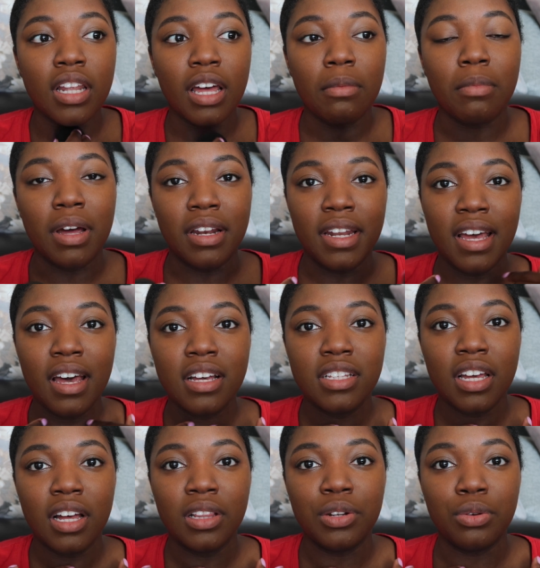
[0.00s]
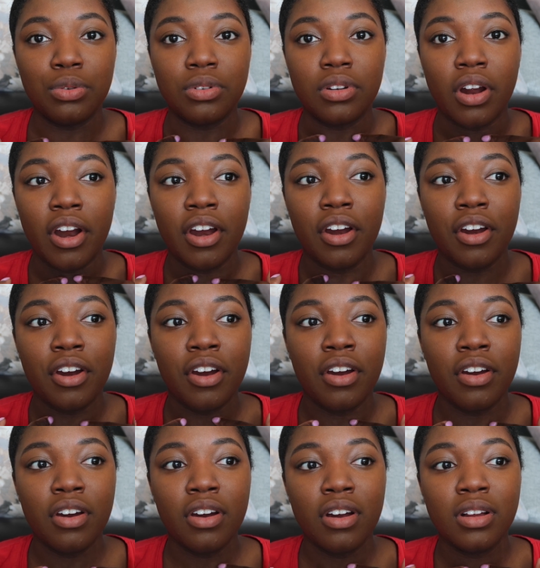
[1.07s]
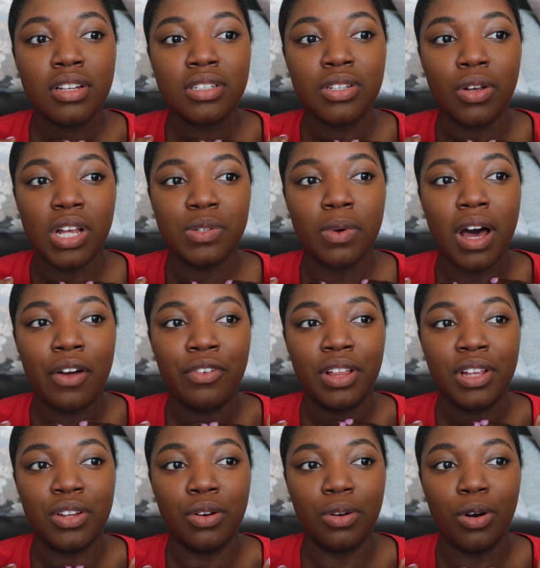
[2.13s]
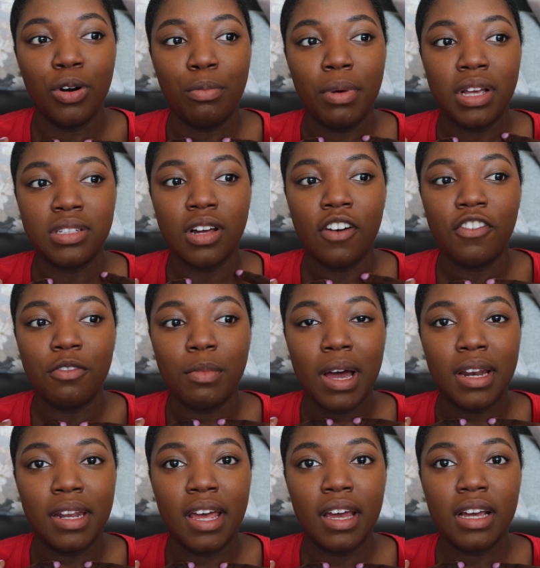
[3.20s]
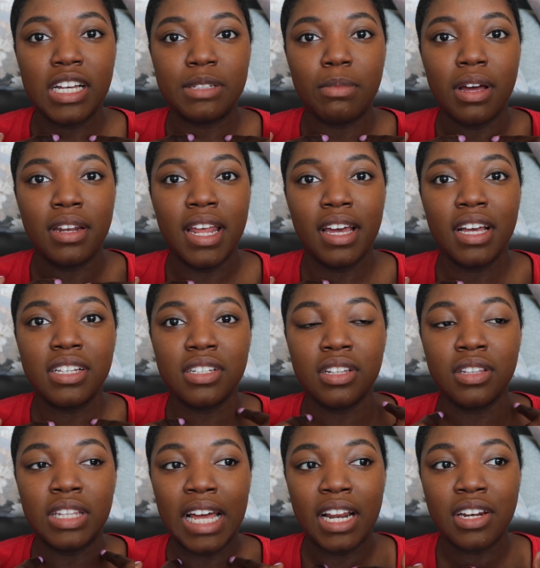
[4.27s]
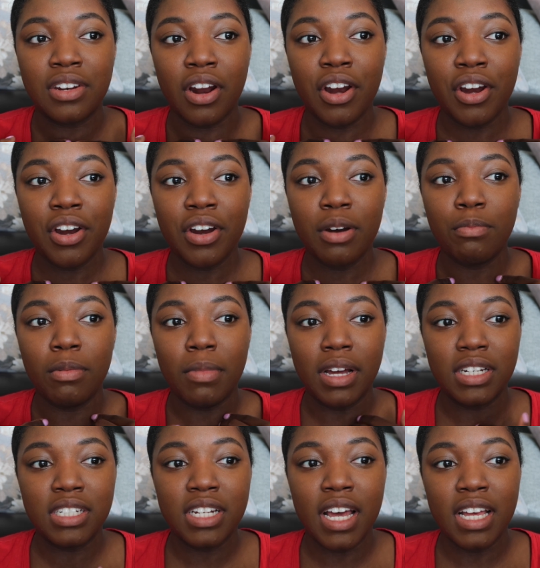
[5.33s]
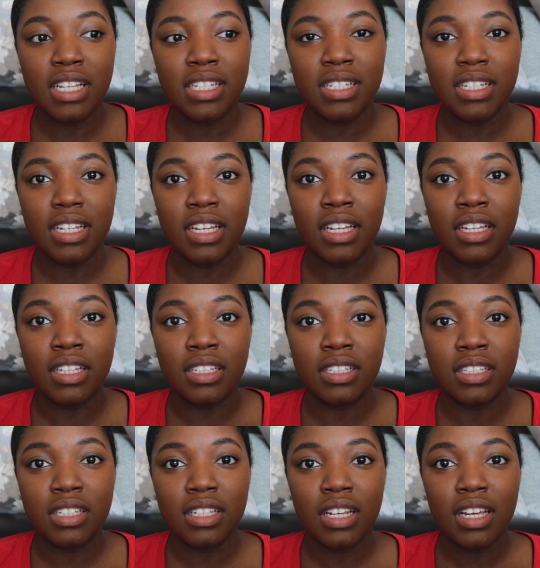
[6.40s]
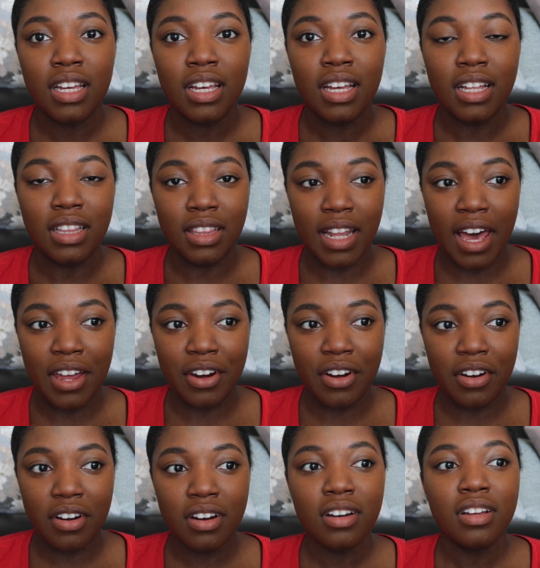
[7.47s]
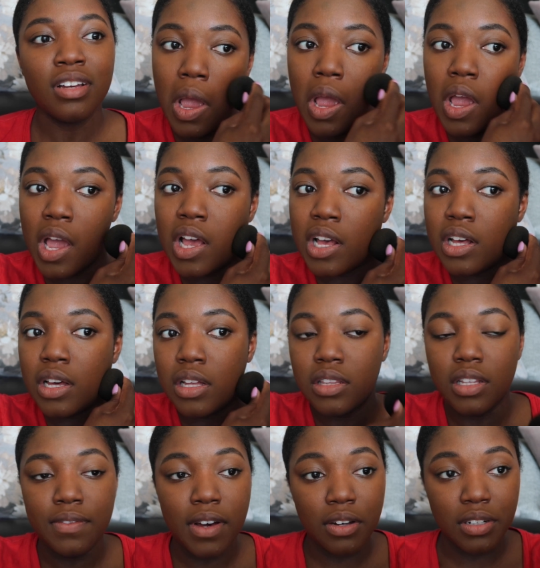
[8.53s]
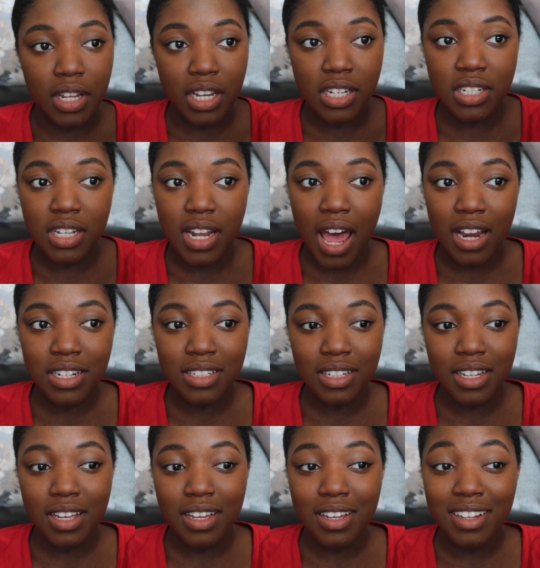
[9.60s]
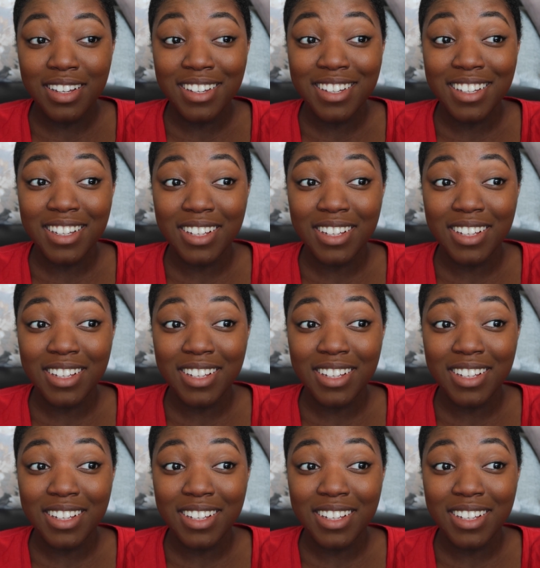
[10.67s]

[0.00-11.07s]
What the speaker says: Like my neck is like a little darker, so that's why I really don't go based off of my neck, because my neck is like darker but my chest is lighter. The foundation actually